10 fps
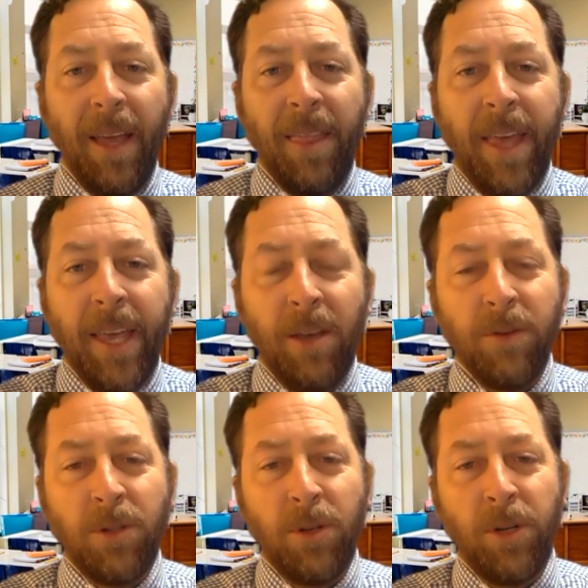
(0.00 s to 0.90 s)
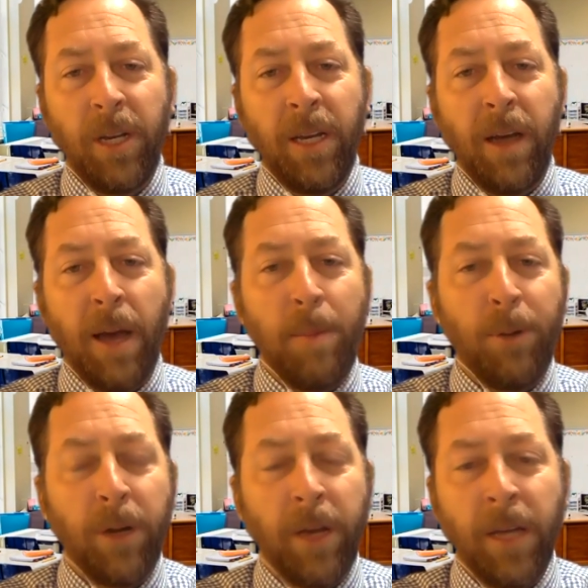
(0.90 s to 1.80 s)
Thank you for tuning in. I'm
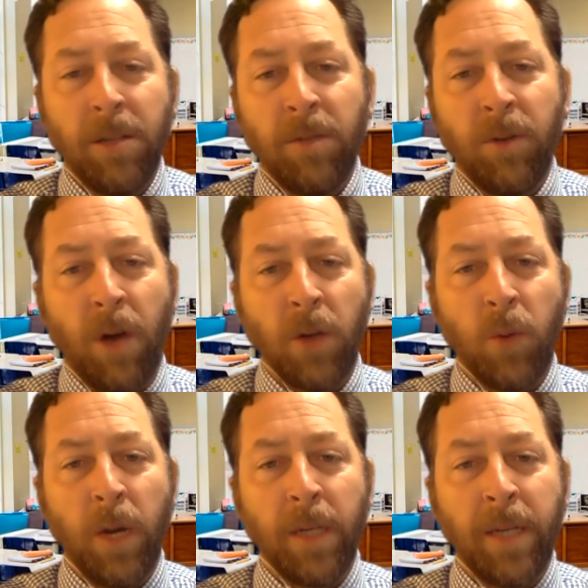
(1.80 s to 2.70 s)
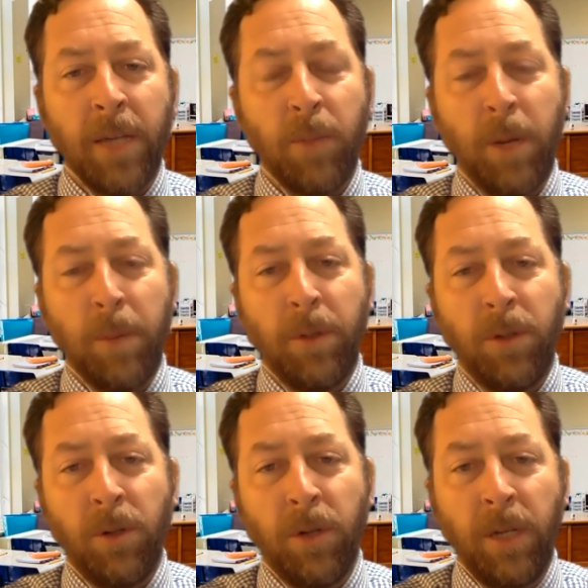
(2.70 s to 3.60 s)
Brooke Higgins of Crosswalk Test Prep and
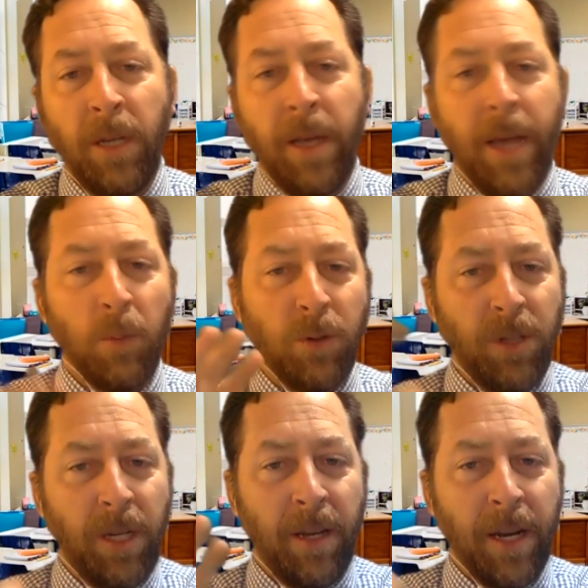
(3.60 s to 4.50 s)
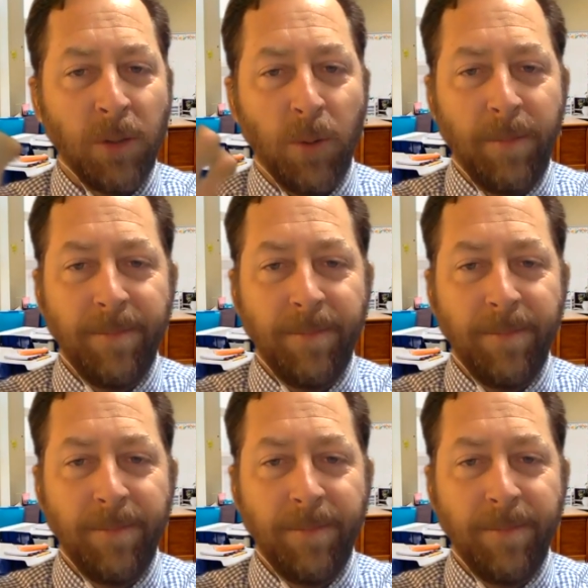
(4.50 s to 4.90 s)
Tutoring, and we'll see you in the next one.